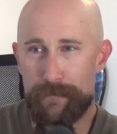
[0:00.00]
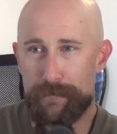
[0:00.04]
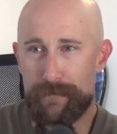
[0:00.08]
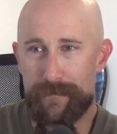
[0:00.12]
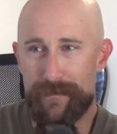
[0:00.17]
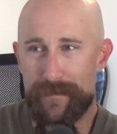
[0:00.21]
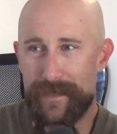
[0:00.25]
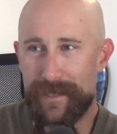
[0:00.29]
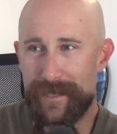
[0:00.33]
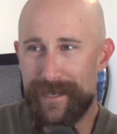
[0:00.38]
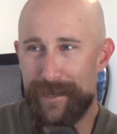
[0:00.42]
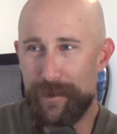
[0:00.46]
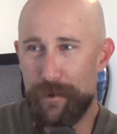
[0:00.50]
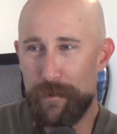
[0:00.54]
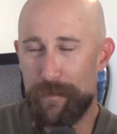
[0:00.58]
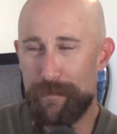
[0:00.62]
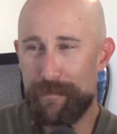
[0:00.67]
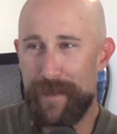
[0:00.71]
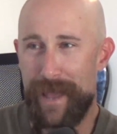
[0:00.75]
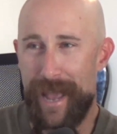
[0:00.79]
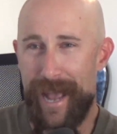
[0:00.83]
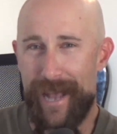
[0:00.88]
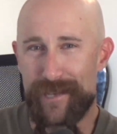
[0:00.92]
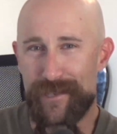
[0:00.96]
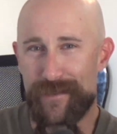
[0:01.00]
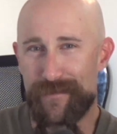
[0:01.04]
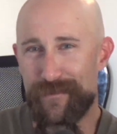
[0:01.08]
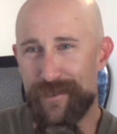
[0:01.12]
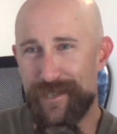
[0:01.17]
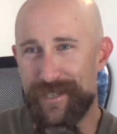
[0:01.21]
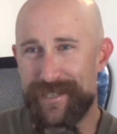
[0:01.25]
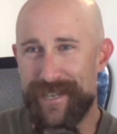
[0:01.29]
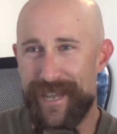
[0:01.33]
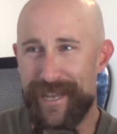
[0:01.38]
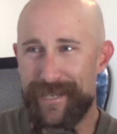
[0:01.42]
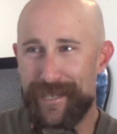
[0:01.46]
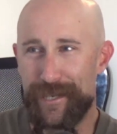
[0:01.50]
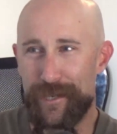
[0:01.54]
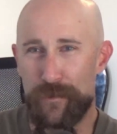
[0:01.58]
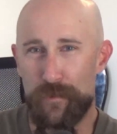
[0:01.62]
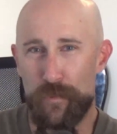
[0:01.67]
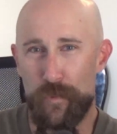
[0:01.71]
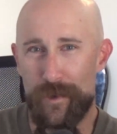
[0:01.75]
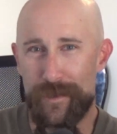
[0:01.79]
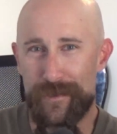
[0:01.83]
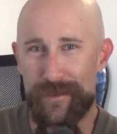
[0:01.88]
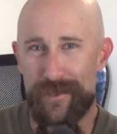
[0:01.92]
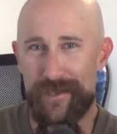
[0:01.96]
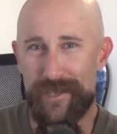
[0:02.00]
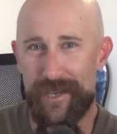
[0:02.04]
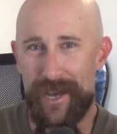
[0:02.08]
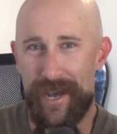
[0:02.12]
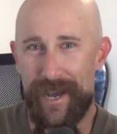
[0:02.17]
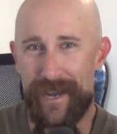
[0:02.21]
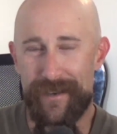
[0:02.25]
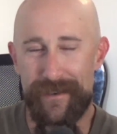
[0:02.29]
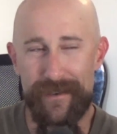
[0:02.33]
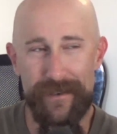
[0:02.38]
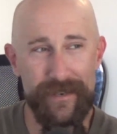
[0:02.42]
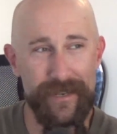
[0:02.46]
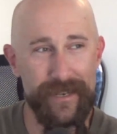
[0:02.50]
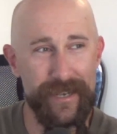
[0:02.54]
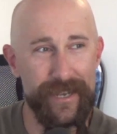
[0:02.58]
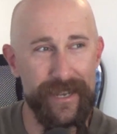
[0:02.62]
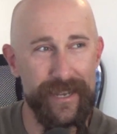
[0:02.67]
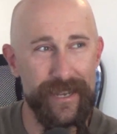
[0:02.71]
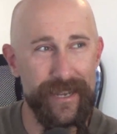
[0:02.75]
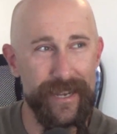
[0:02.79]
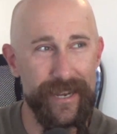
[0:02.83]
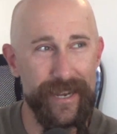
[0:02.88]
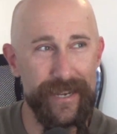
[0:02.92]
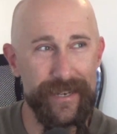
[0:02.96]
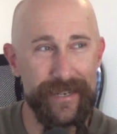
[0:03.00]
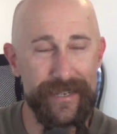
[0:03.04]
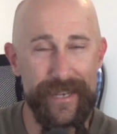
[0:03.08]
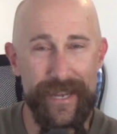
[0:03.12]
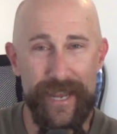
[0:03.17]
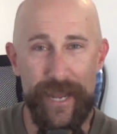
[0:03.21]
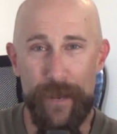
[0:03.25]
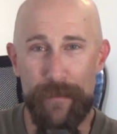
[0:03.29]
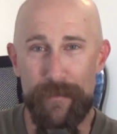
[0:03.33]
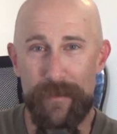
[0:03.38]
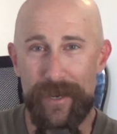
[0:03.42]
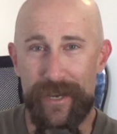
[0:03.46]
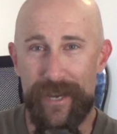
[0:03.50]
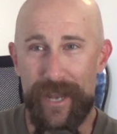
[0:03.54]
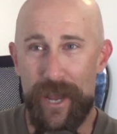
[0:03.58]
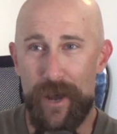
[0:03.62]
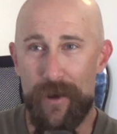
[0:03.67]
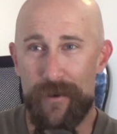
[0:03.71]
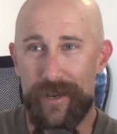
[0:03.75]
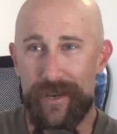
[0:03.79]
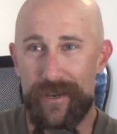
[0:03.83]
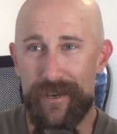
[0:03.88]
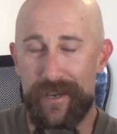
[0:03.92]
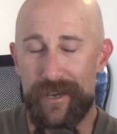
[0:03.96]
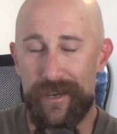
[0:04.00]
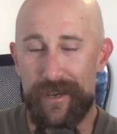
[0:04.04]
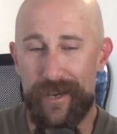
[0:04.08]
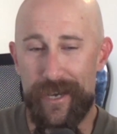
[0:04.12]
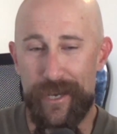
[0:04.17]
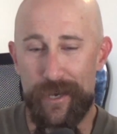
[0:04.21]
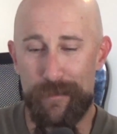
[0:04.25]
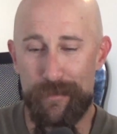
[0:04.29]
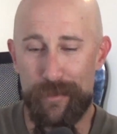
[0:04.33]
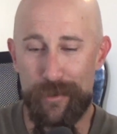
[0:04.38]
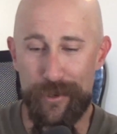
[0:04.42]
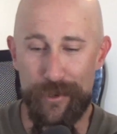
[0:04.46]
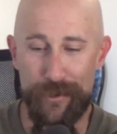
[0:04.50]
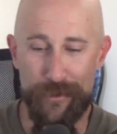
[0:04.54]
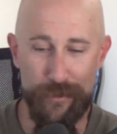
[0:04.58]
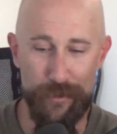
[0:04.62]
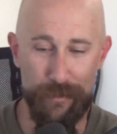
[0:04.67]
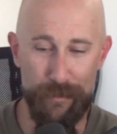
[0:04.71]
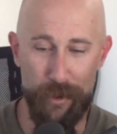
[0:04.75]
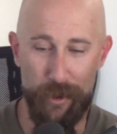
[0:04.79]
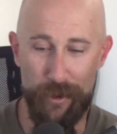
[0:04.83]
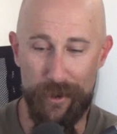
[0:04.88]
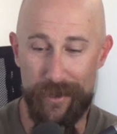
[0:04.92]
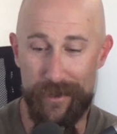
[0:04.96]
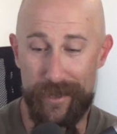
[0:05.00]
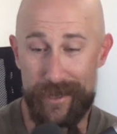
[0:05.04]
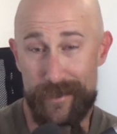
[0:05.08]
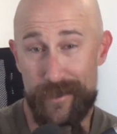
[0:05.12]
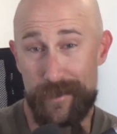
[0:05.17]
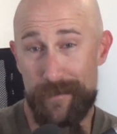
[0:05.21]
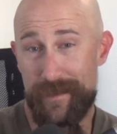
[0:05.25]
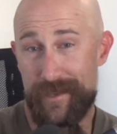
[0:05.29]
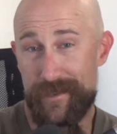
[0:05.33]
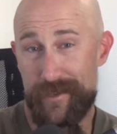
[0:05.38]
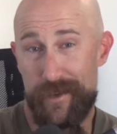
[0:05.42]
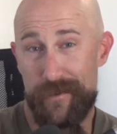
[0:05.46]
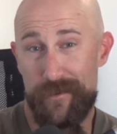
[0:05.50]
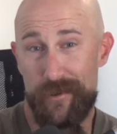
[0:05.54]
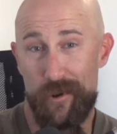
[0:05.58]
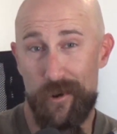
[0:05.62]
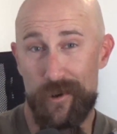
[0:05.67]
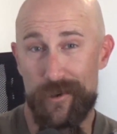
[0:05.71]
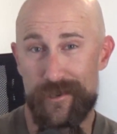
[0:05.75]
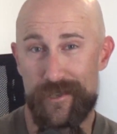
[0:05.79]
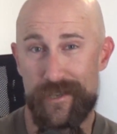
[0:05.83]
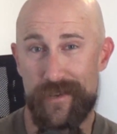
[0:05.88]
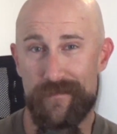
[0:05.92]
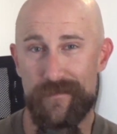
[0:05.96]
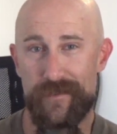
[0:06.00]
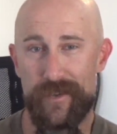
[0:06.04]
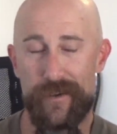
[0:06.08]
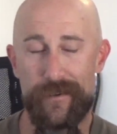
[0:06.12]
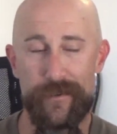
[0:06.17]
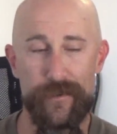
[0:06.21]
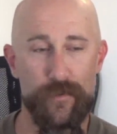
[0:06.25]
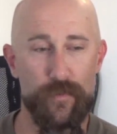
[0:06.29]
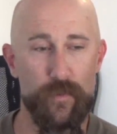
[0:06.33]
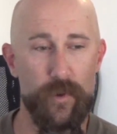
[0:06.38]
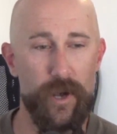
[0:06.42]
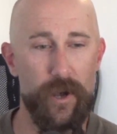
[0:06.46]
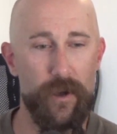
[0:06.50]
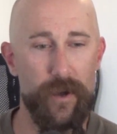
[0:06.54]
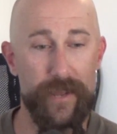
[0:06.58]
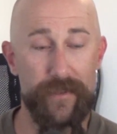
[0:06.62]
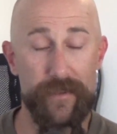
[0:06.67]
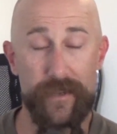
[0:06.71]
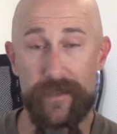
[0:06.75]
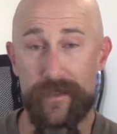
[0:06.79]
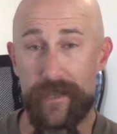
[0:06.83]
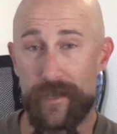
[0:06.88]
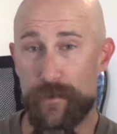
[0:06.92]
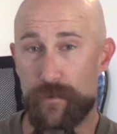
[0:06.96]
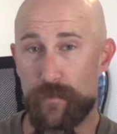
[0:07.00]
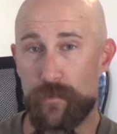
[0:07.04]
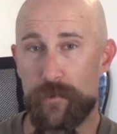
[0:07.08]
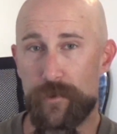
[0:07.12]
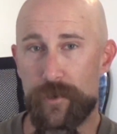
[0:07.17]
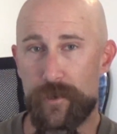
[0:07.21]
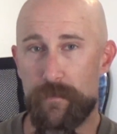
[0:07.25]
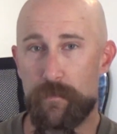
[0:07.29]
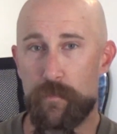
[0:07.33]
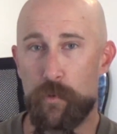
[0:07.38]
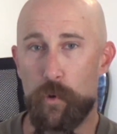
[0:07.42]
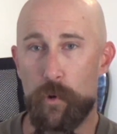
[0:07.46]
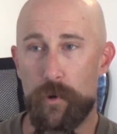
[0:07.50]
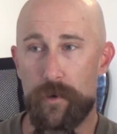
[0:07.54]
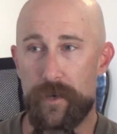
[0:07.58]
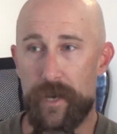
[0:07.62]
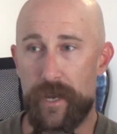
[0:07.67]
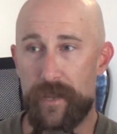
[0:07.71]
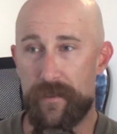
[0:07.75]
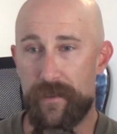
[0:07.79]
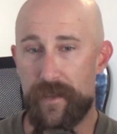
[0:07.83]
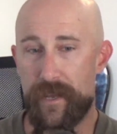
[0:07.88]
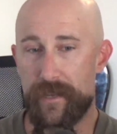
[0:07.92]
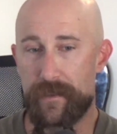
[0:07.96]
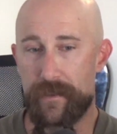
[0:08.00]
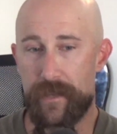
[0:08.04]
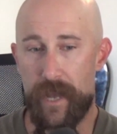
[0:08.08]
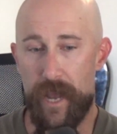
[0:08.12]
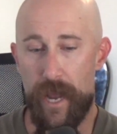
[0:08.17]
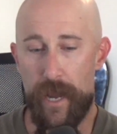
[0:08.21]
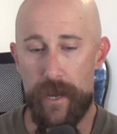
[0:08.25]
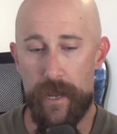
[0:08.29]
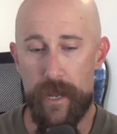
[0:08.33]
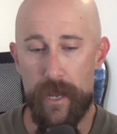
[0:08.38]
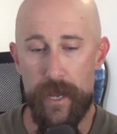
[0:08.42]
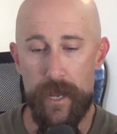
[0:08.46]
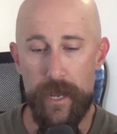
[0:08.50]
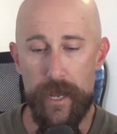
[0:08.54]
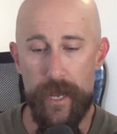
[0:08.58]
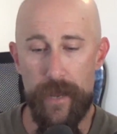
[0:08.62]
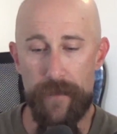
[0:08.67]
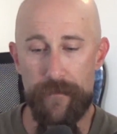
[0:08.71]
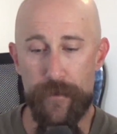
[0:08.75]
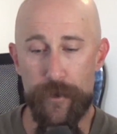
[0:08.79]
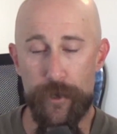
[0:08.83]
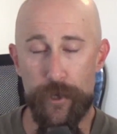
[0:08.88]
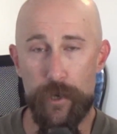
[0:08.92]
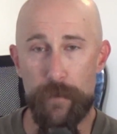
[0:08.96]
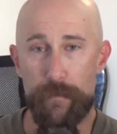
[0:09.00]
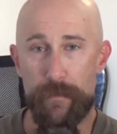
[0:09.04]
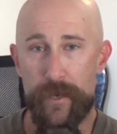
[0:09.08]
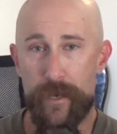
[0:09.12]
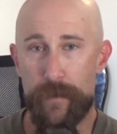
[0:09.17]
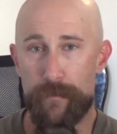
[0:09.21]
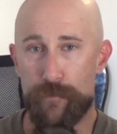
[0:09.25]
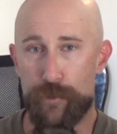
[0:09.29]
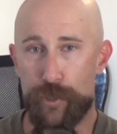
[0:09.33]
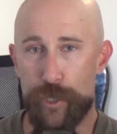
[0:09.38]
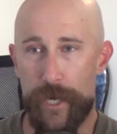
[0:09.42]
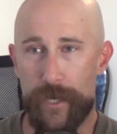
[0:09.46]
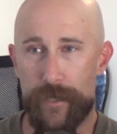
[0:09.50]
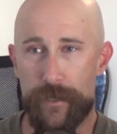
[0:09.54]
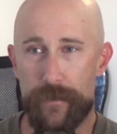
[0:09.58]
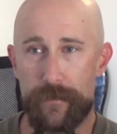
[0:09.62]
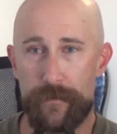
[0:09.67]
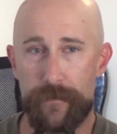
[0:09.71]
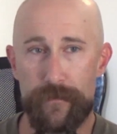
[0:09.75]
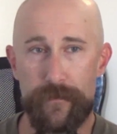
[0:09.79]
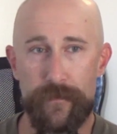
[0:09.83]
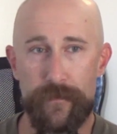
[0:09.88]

you know, passively taking one side and and camping out in a, in a political party like some of these other artists have done as well. I think that's really important. I think that if you're going to be objective,